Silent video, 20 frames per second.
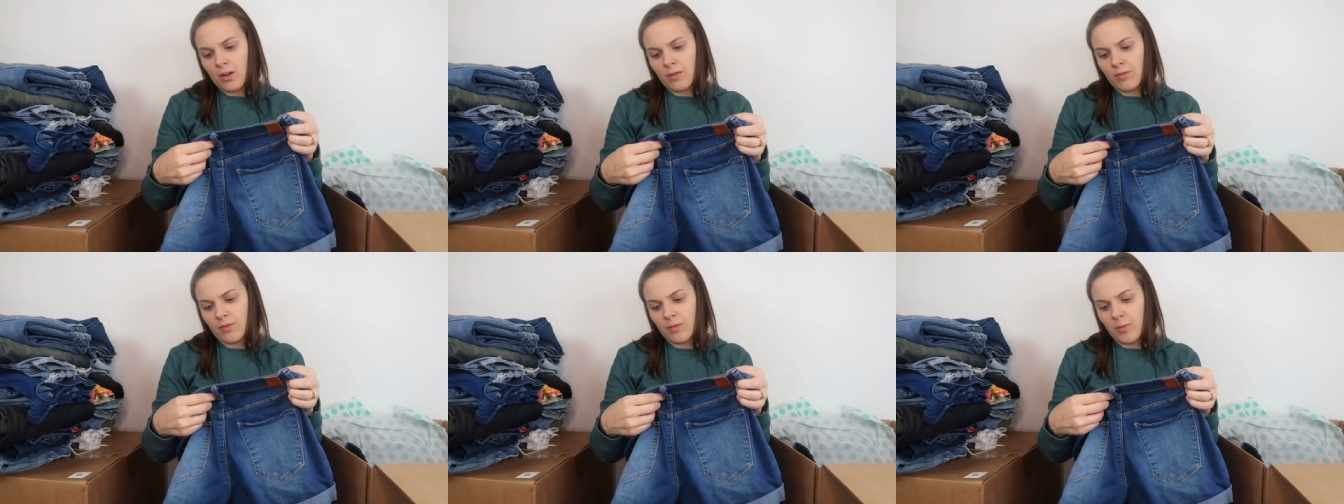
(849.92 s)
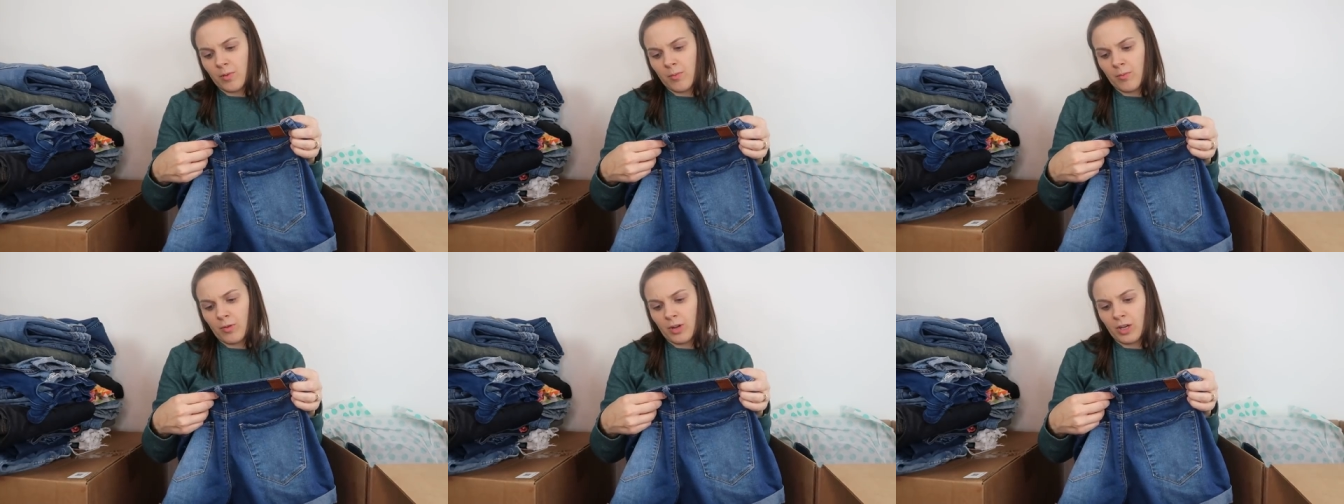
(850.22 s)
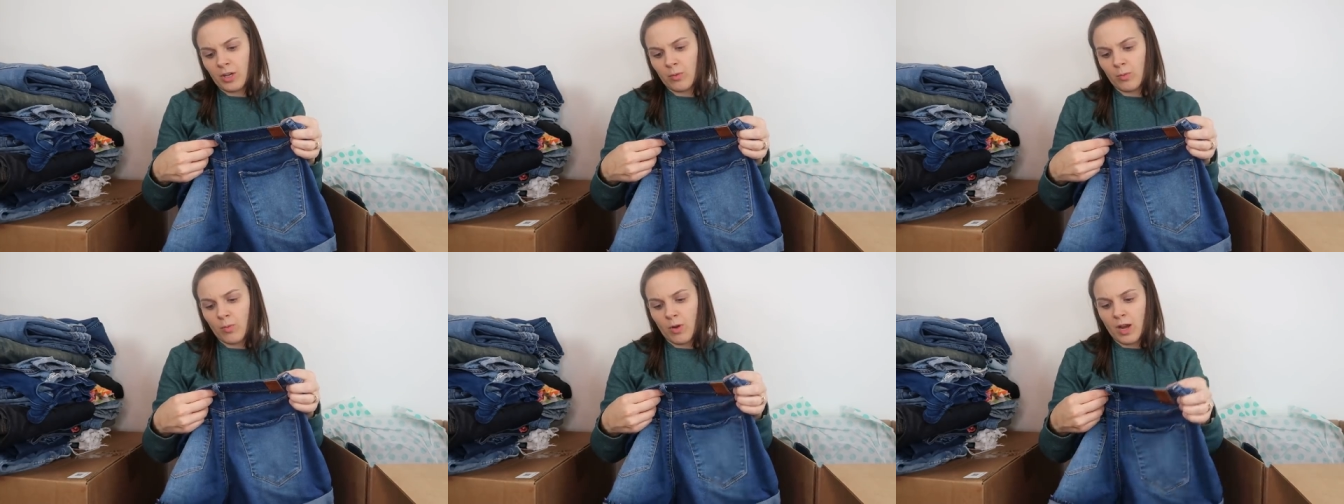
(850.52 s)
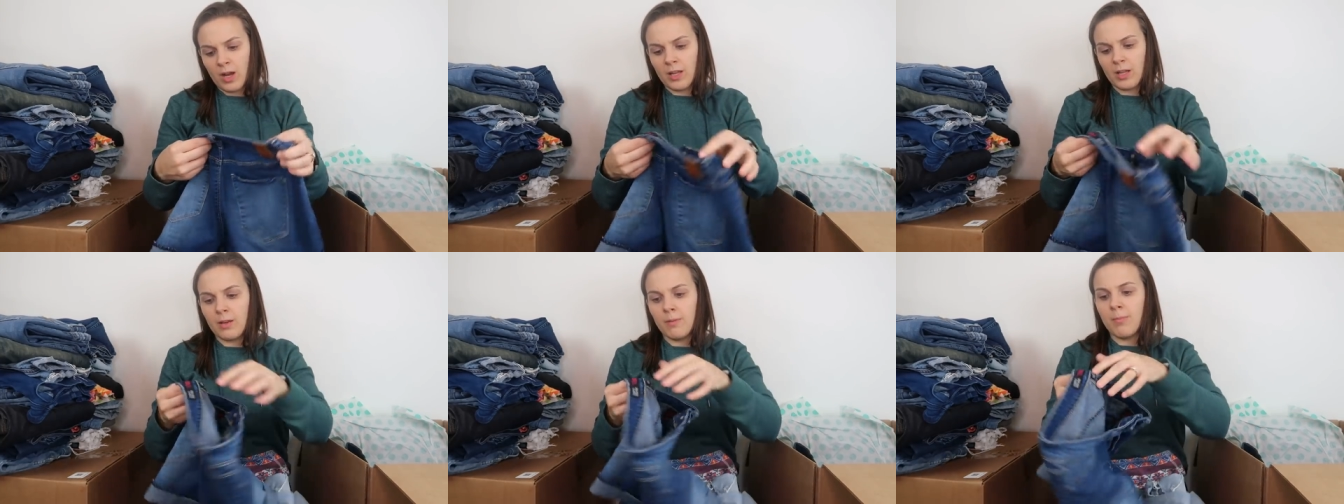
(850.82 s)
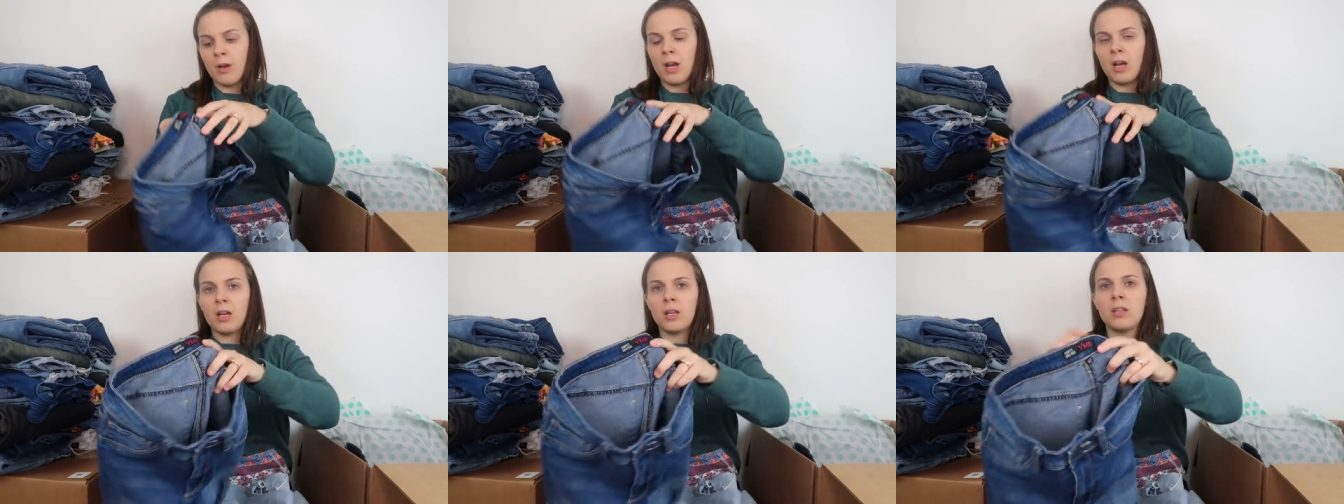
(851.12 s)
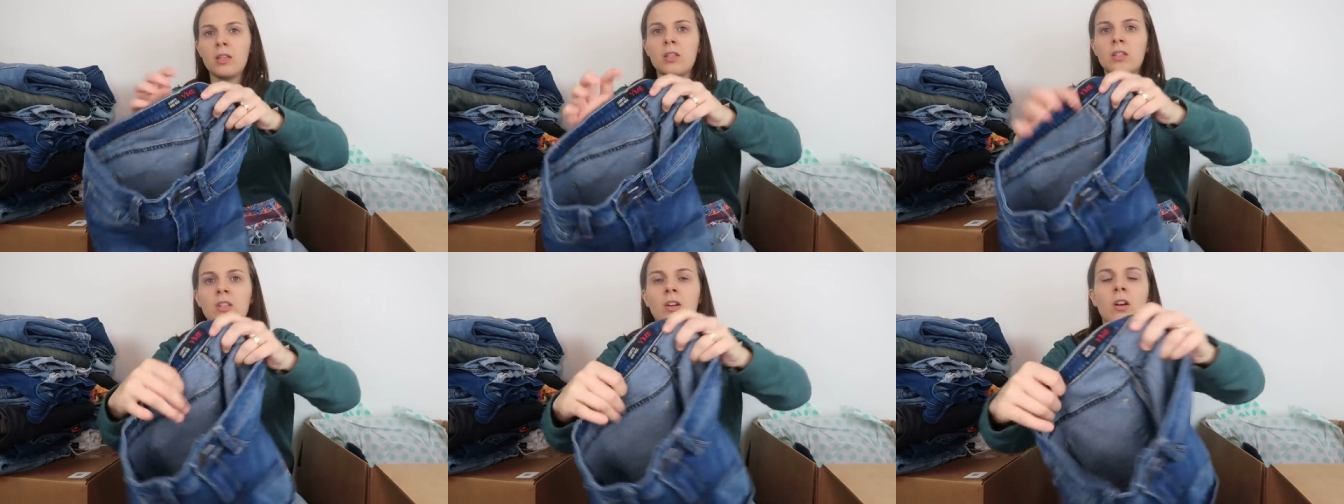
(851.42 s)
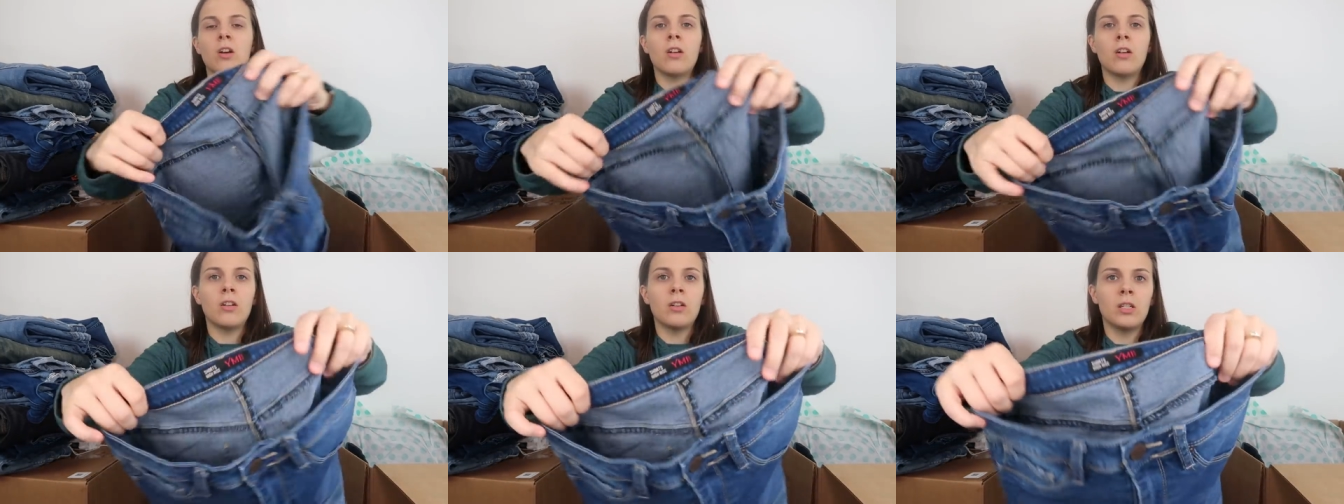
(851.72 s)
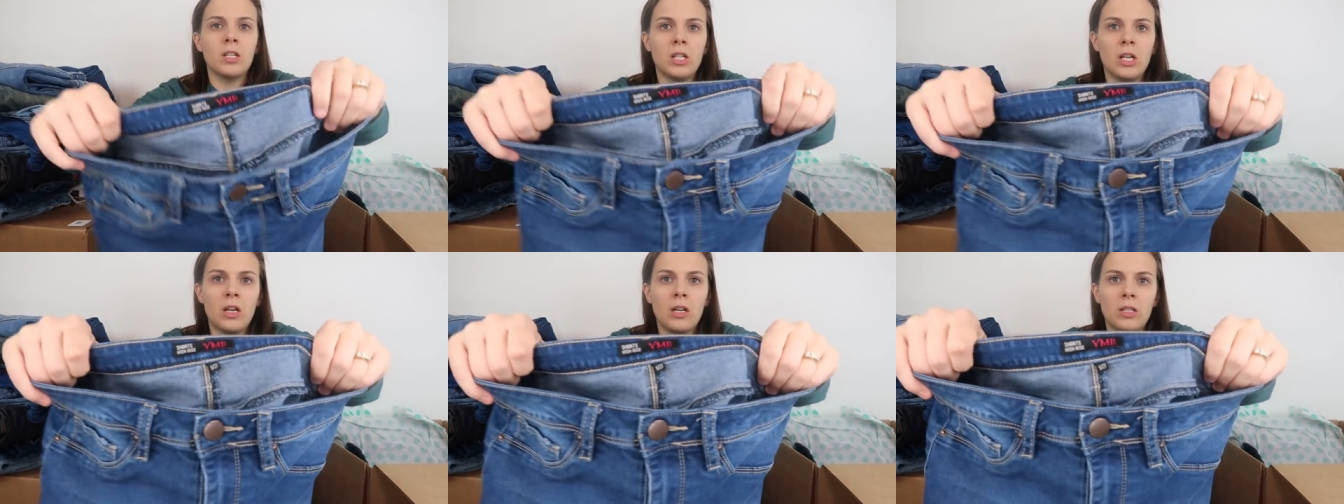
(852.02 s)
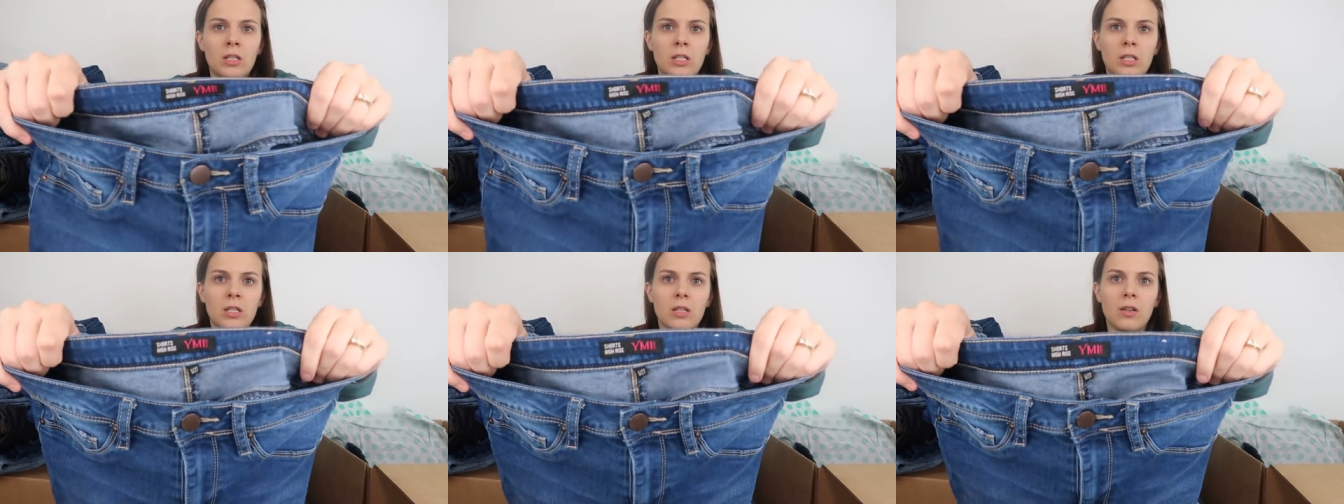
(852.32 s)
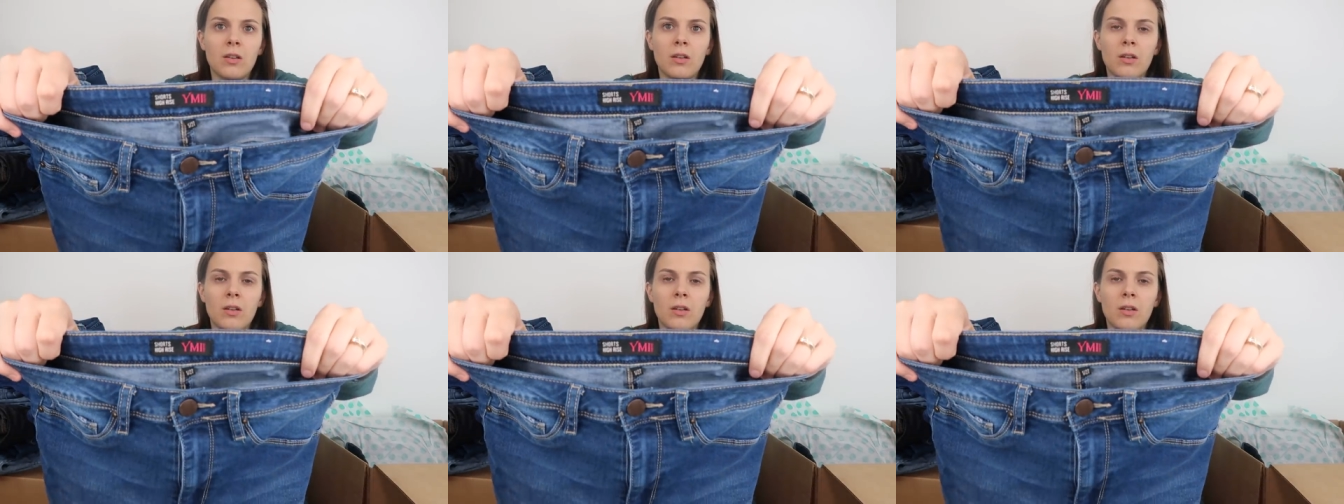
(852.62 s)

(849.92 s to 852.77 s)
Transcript: are from the brand YMI. These are not